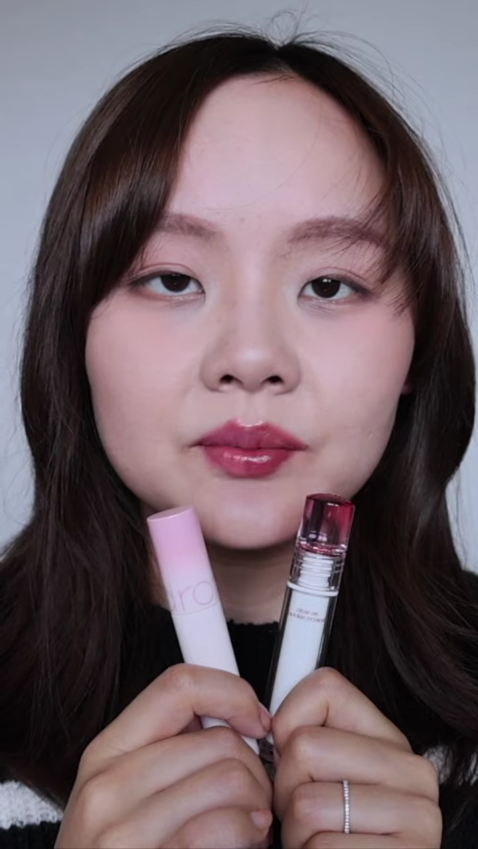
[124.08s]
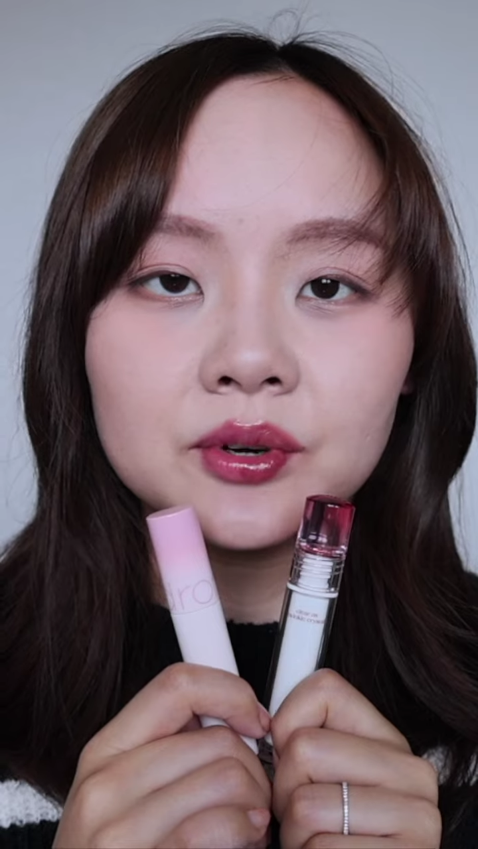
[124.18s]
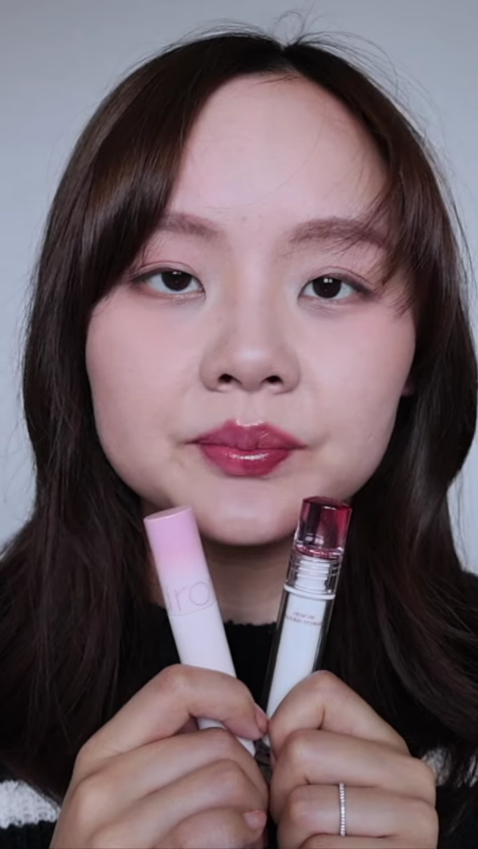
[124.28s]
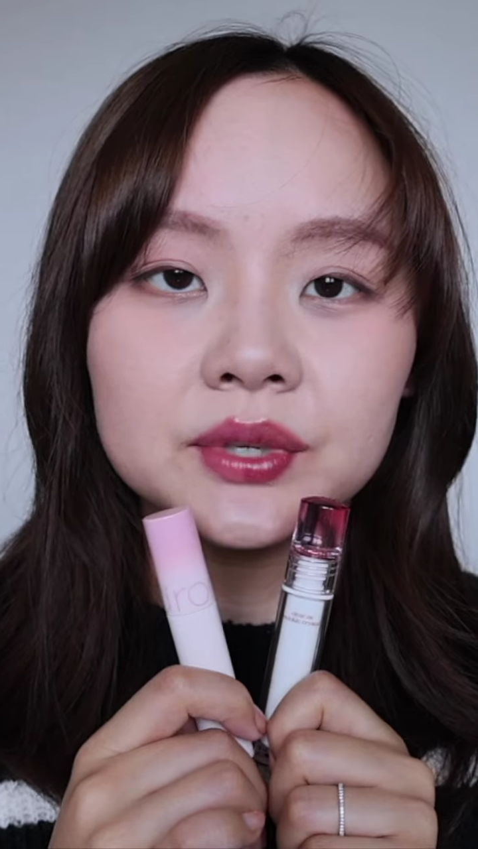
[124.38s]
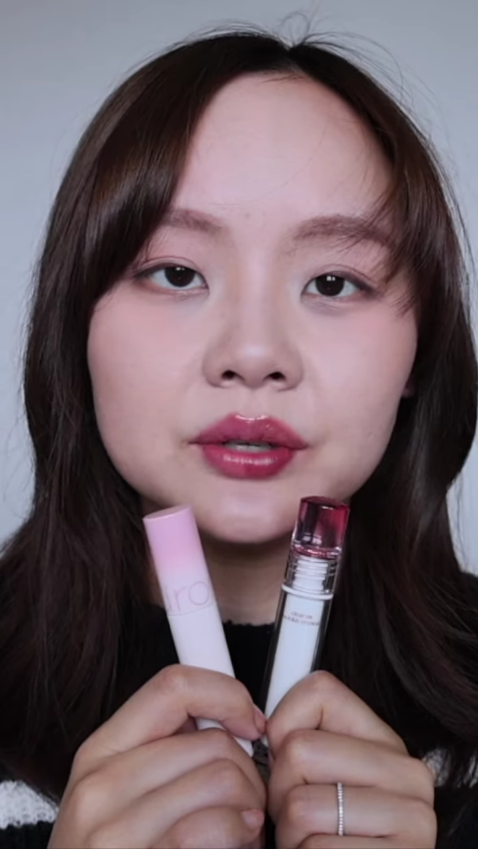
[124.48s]

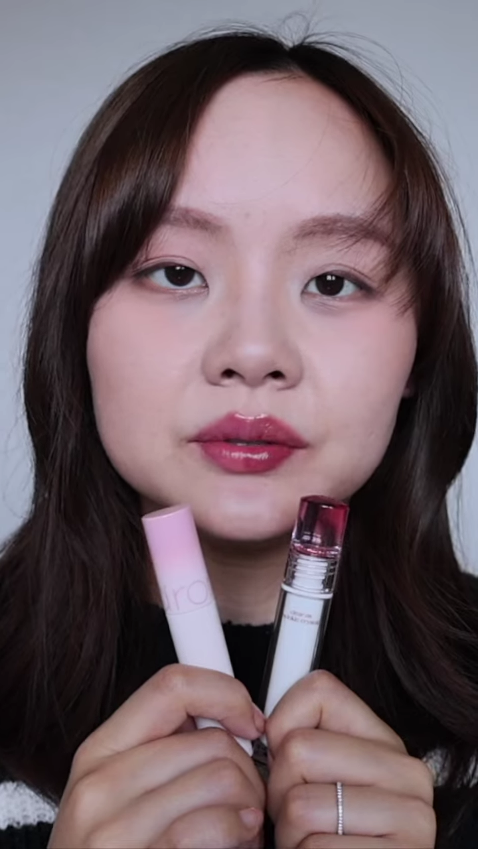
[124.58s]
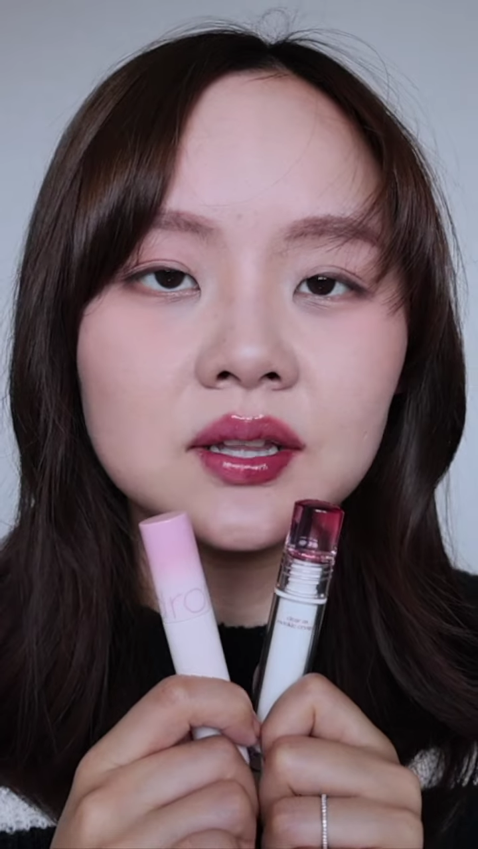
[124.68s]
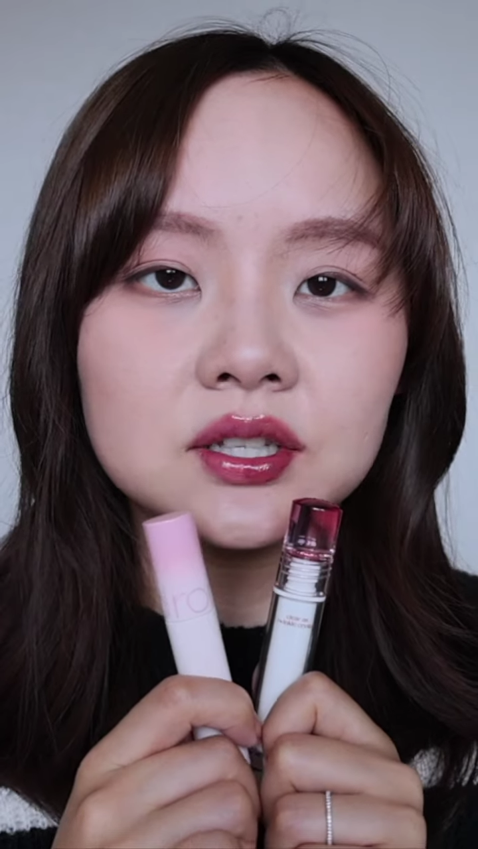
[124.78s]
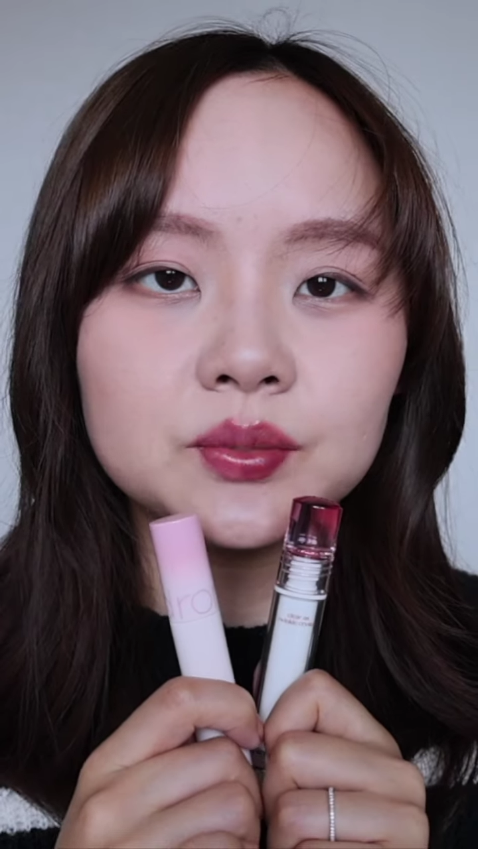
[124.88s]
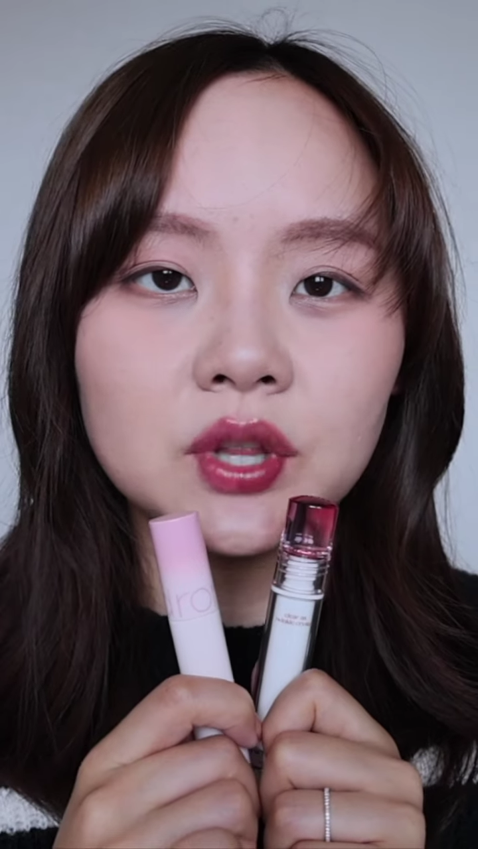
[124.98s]
more mute. It
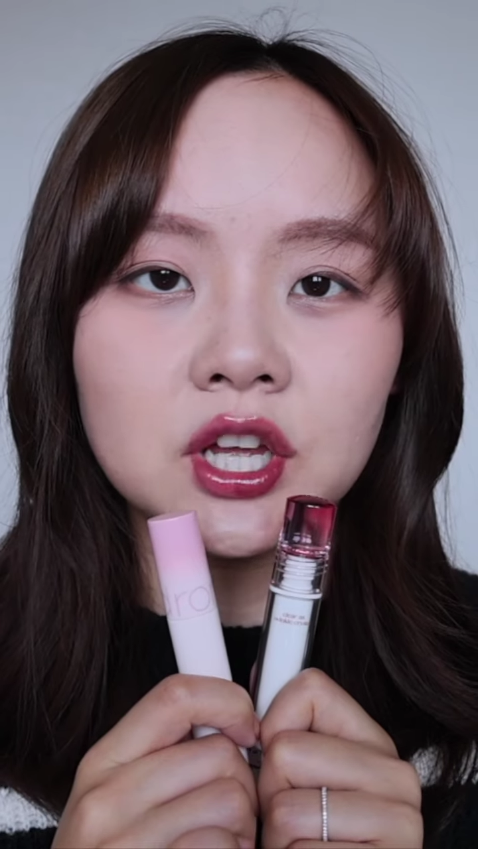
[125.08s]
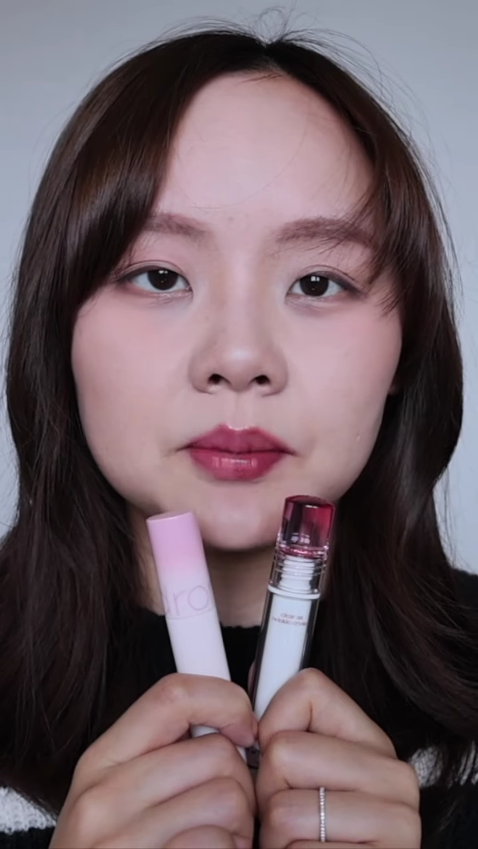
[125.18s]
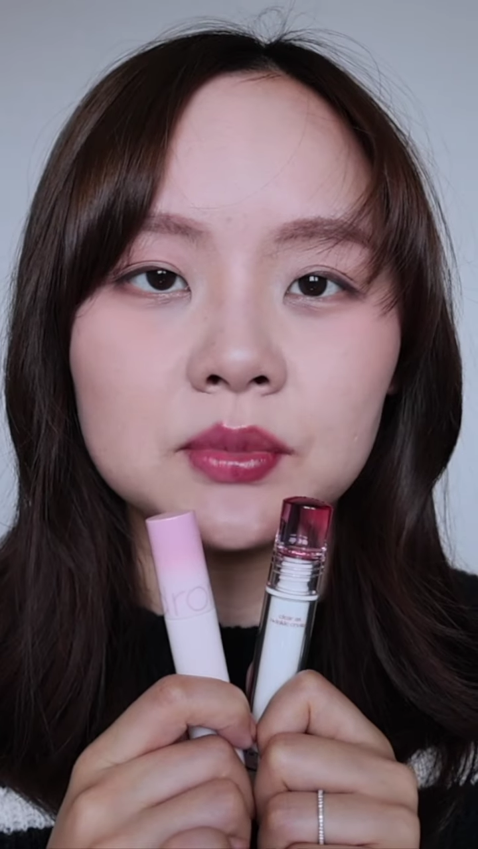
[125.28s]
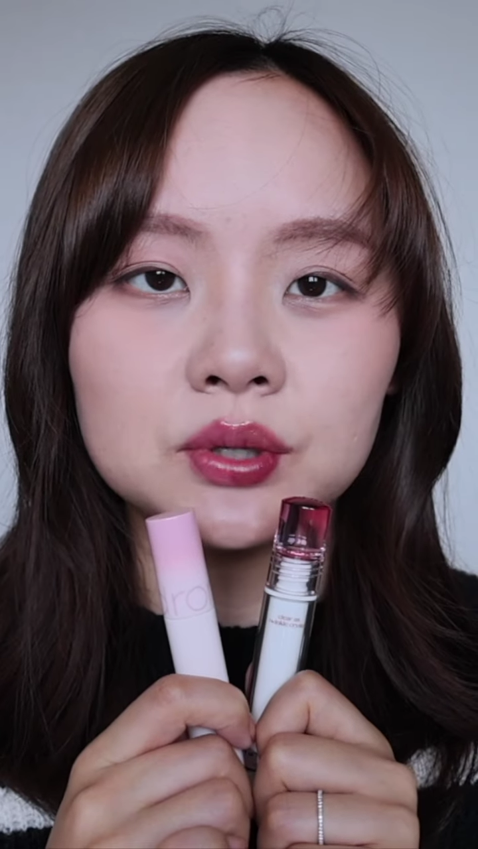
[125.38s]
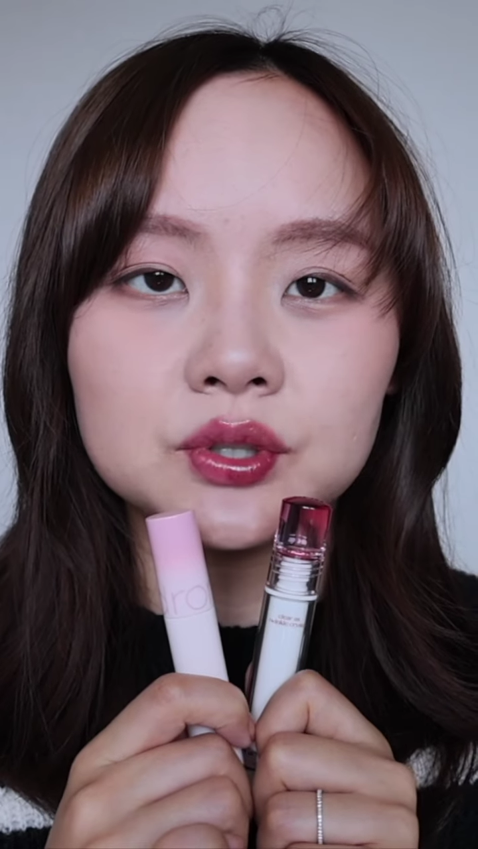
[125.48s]
looks more like a
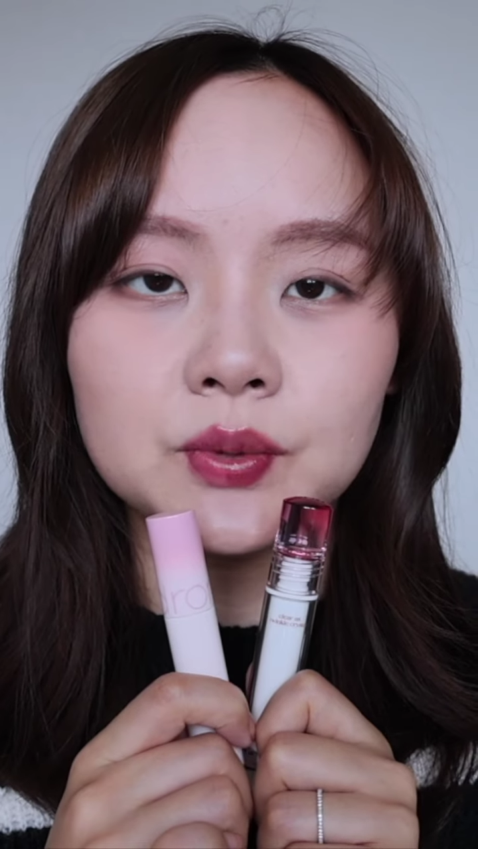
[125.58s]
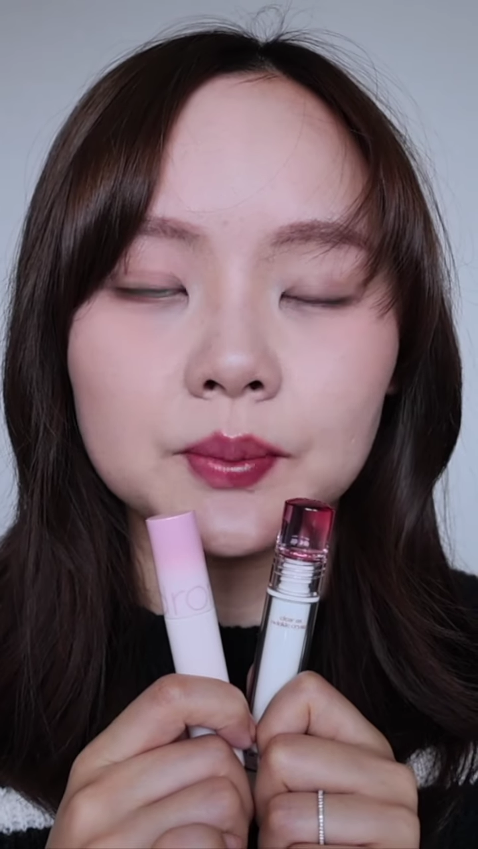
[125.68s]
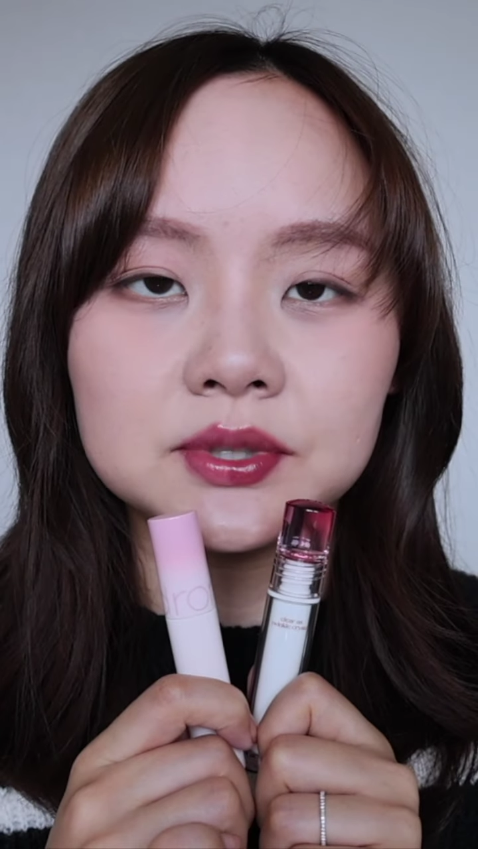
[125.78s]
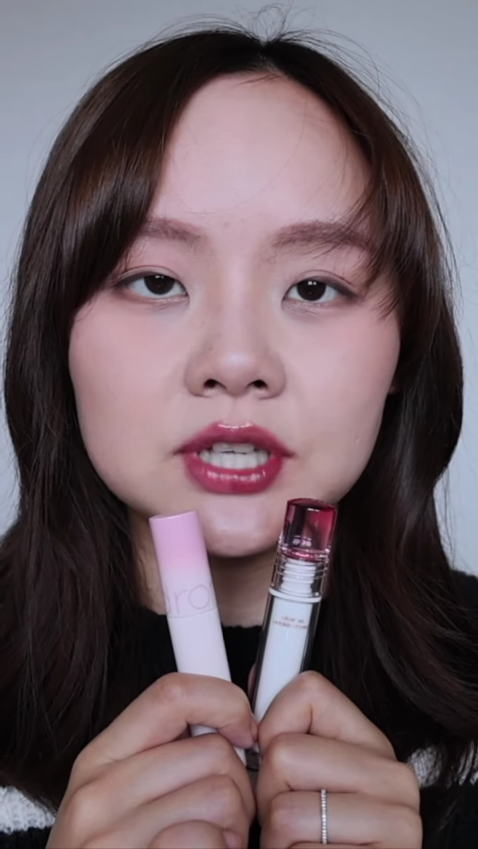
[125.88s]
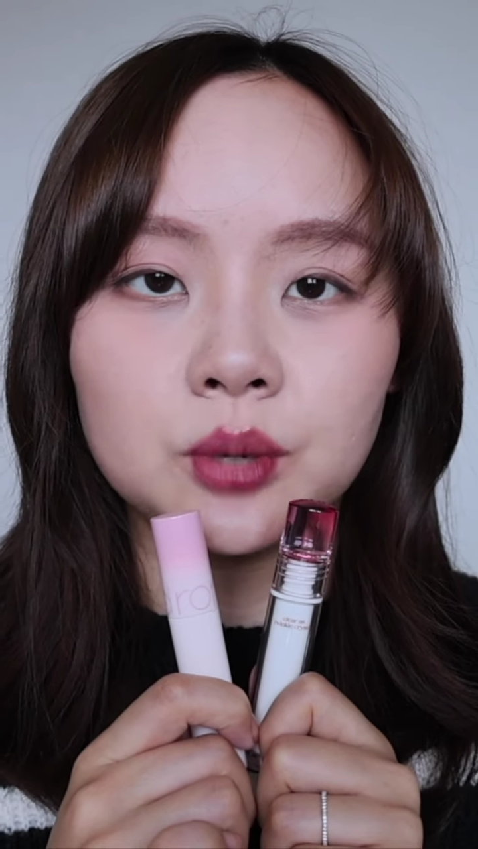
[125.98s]
mute
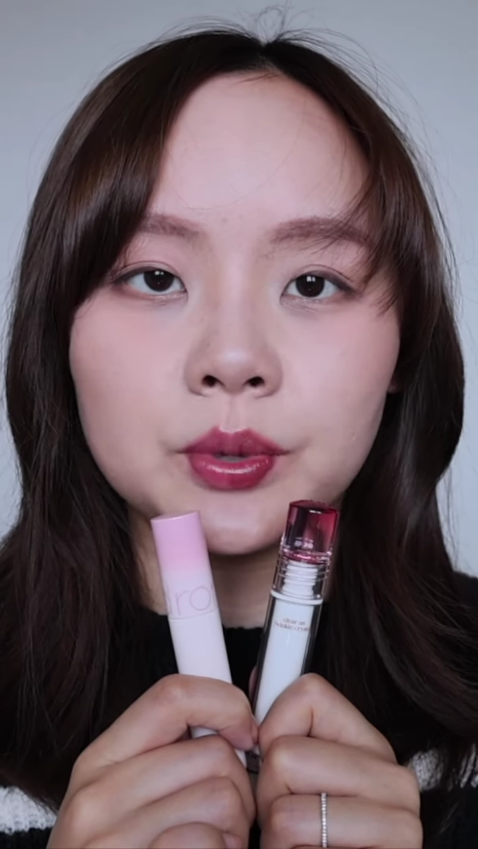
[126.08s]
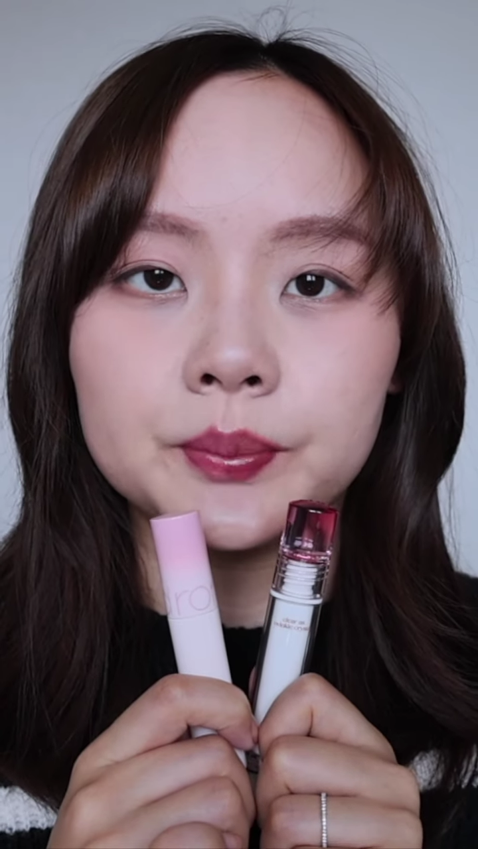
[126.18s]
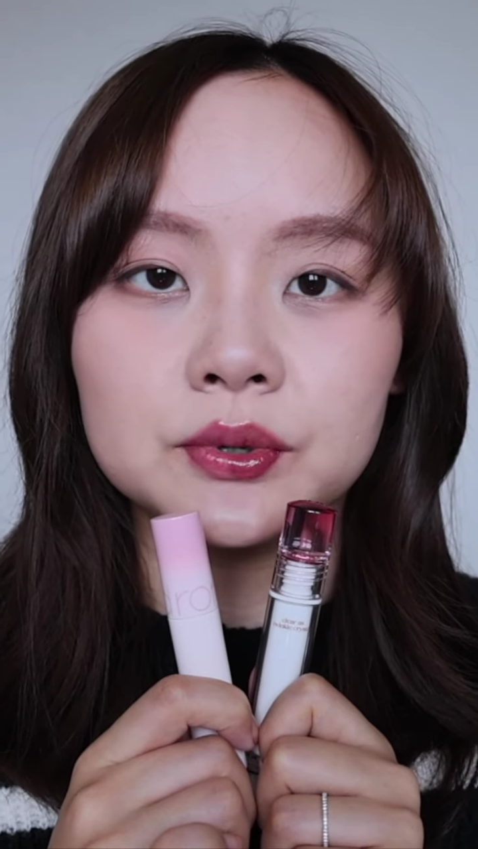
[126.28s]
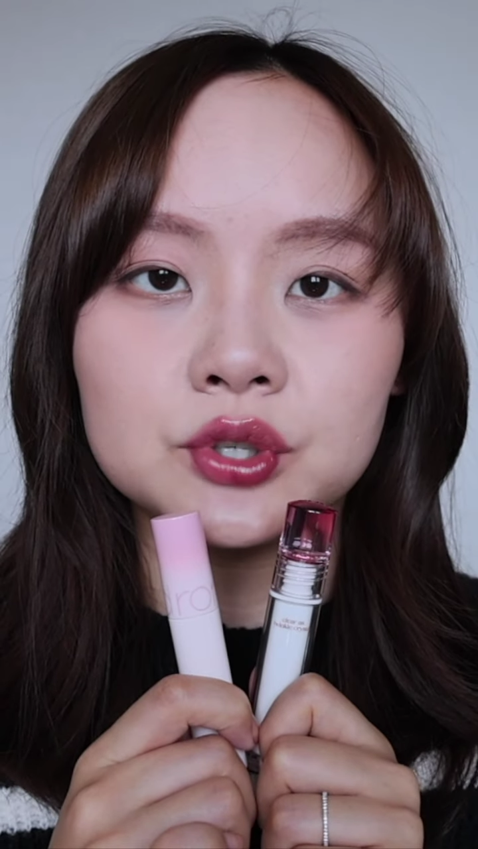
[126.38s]
sweet potato purple